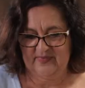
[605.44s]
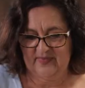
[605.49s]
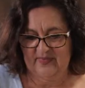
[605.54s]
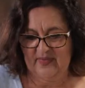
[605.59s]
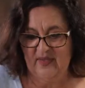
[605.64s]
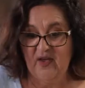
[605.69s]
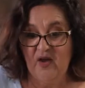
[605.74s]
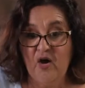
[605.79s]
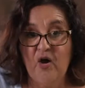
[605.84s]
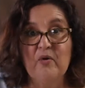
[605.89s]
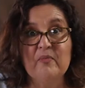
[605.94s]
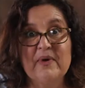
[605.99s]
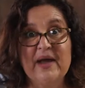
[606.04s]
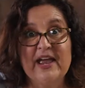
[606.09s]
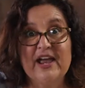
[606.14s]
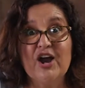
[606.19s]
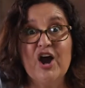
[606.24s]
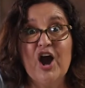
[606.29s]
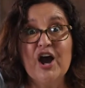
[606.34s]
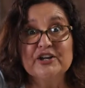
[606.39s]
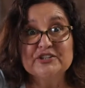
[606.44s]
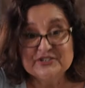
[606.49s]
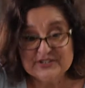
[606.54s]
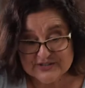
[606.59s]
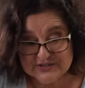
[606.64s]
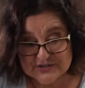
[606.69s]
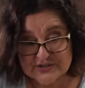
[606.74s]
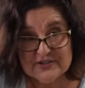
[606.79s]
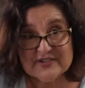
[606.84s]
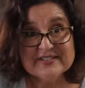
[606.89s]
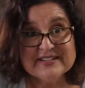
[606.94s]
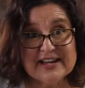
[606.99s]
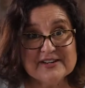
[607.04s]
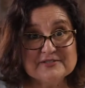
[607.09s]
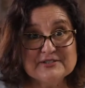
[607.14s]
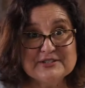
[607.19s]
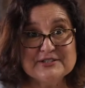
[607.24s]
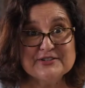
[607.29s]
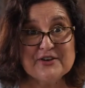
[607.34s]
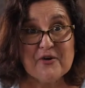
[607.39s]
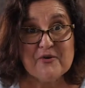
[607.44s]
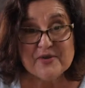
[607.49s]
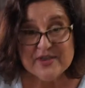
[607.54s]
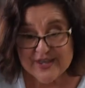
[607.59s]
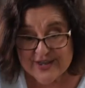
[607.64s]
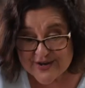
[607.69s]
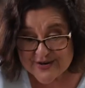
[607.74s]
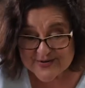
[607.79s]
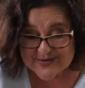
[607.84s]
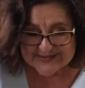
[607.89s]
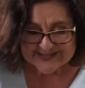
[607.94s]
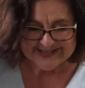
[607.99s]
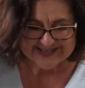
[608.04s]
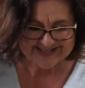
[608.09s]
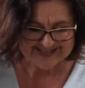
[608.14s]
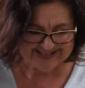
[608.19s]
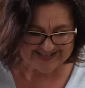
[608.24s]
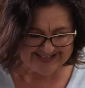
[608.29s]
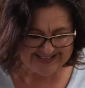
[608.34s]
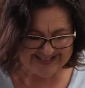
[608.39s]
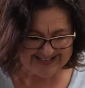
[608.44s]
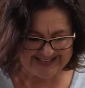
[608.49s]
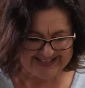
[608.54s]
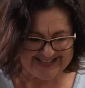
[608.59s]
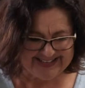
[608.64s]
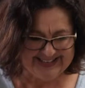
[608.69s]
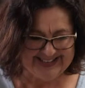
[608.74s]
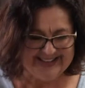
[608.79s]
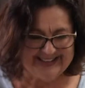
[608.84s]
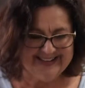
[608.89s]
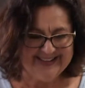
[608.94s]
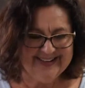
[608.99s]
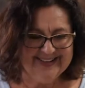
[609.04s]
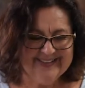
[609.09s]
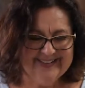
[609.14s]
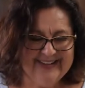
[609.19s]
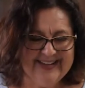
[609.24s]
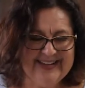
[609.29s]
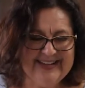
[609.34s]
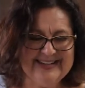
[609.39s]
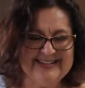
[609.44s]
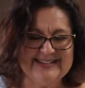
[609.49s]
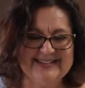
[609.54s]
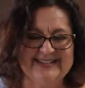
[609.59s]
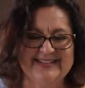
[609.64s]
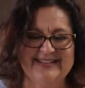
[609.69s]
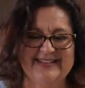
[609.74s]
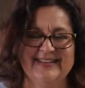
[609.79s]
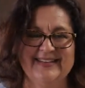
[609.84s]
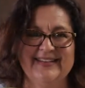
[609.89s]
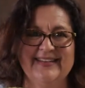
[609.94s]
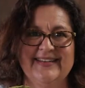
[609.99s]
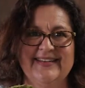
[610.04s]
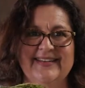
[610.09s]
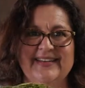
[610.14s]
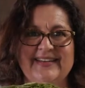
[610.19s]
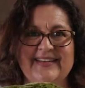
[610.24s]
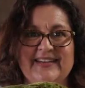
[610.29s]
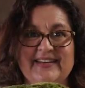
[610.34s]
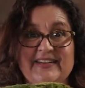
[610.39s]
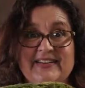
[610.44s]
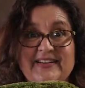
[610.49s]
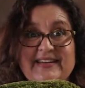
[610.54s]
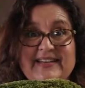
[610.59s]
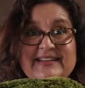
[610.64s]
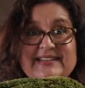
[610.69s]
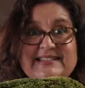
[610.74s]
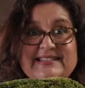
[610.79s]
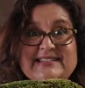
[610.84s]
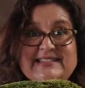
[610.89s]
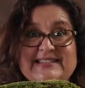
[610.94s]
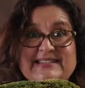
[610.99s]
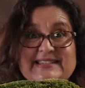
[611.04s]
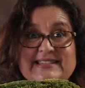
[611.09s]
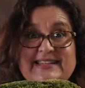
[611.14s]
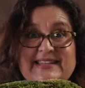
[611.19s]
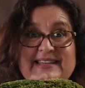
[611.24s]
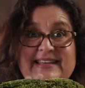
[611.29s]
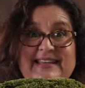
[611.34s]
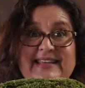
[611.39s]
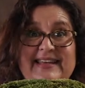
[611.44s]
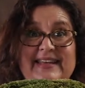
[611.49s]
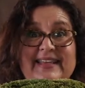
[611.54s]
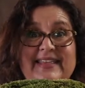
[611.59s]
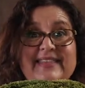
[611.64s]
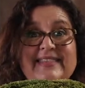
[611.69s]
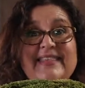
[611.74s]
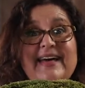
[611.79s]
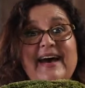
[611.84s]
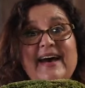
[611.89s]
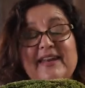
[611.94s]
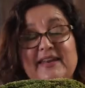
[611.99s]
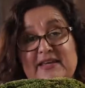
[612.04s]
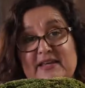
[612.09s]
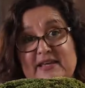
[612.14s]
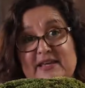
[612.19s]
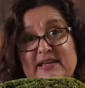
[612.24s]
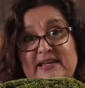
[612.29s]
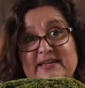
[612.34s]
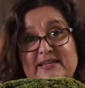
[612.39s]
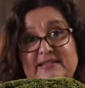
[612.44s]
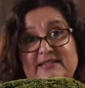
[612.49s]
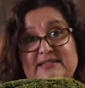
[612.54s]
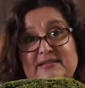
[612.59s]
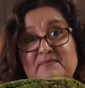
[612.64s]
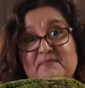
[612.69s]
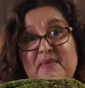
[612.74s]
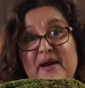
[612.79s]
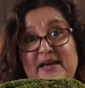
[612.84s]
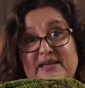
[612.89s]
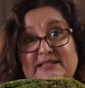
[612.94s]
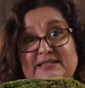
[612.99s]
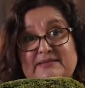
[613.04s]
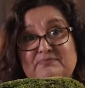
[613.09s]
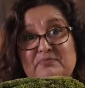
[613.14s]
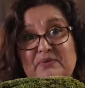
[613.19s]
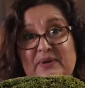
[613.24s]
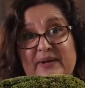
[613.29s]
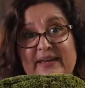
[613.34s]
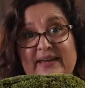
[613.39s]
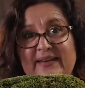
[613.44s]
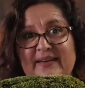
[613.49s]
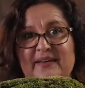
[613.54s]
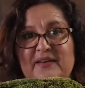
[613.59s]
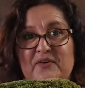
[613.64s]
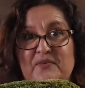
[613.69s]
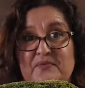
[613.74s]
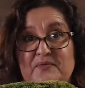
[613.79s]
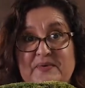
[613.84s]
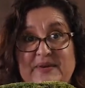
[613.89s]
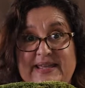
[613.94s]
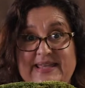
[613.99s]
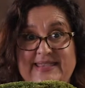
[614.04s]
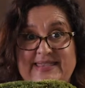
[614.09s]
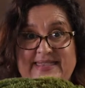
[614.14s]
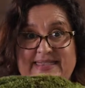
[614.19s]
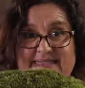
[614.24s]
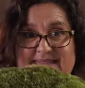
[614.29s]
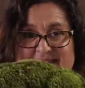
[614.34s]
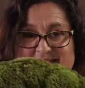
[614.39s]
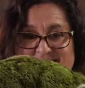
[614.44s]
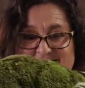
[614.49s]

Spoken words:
oh my gosh, this turned out so cute. All right, here it is. That is my spring wreath.